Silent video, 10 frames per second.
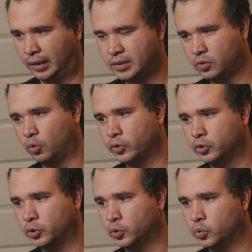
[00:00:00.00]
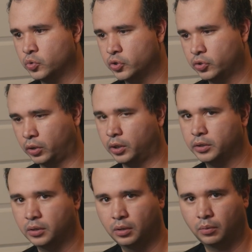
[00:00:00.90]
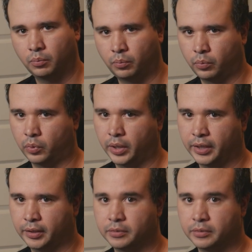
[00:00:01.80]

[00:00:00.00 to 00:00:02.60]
is going to start breaking.